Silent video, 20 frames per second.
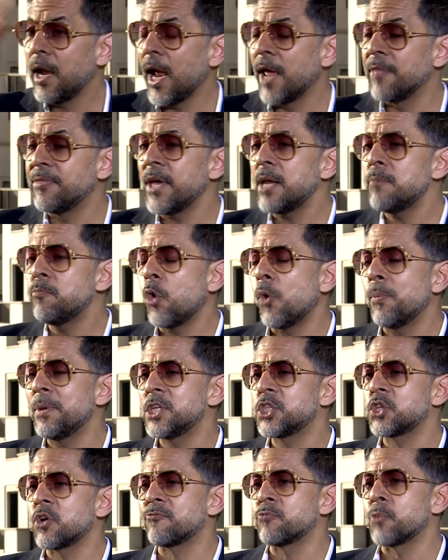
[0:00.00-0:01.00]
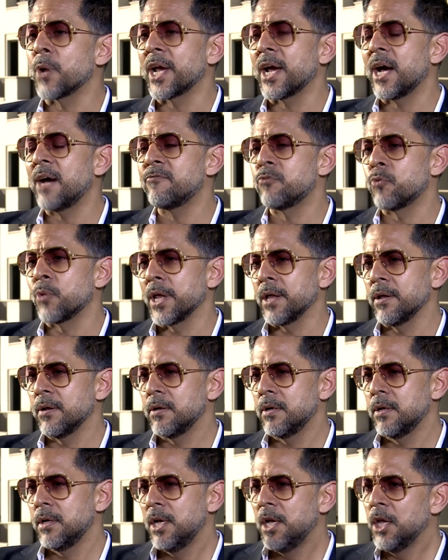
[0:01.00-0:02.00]
and then moments of recovery.
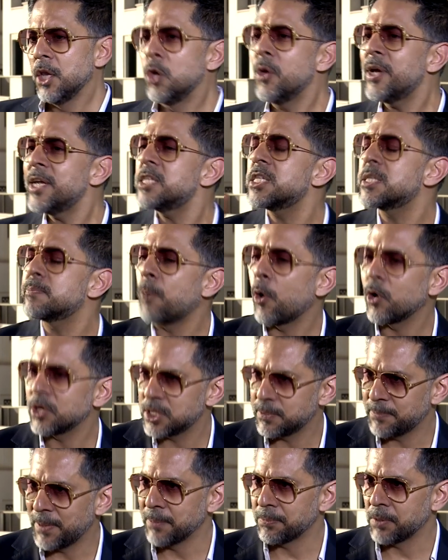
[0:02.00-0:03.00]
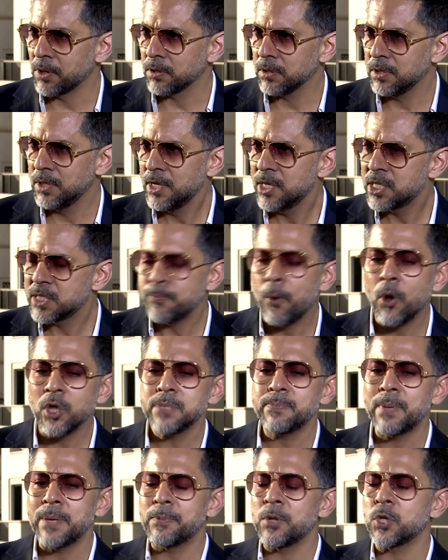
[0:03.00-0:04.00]
Okay. Look at sports people.
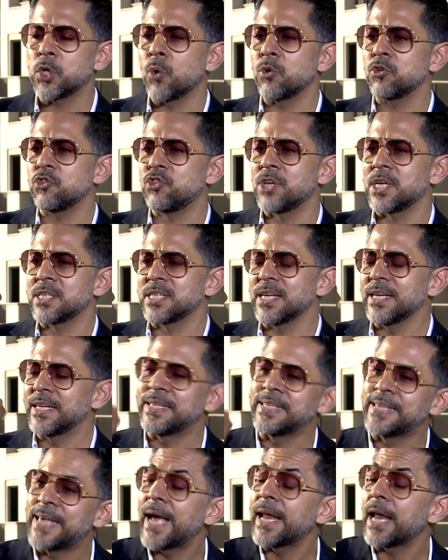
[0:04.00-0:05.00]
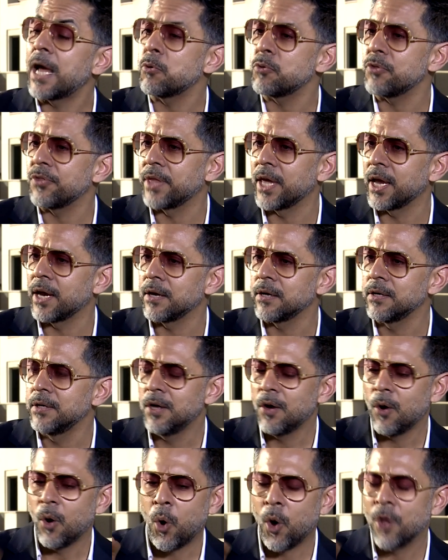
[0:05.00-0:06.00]
Sports people don't just get out there
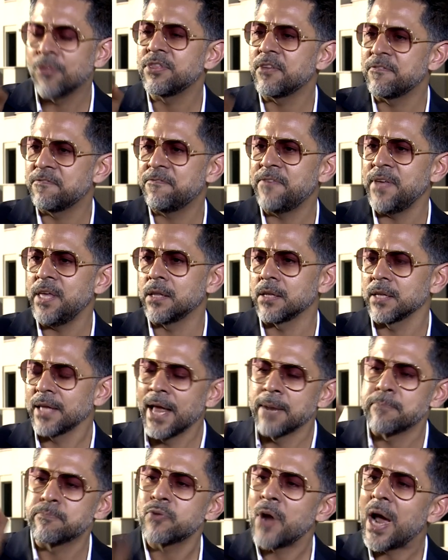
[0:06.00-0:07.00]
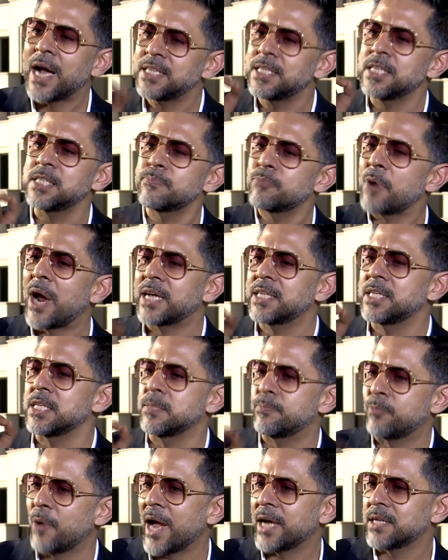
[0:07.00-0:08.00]
on the field and practice,
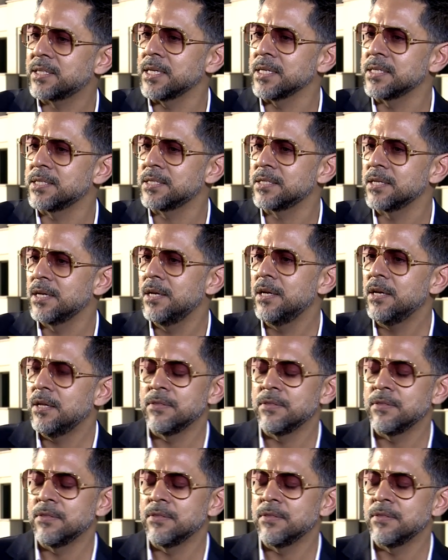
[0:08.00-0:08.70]
practice, practice.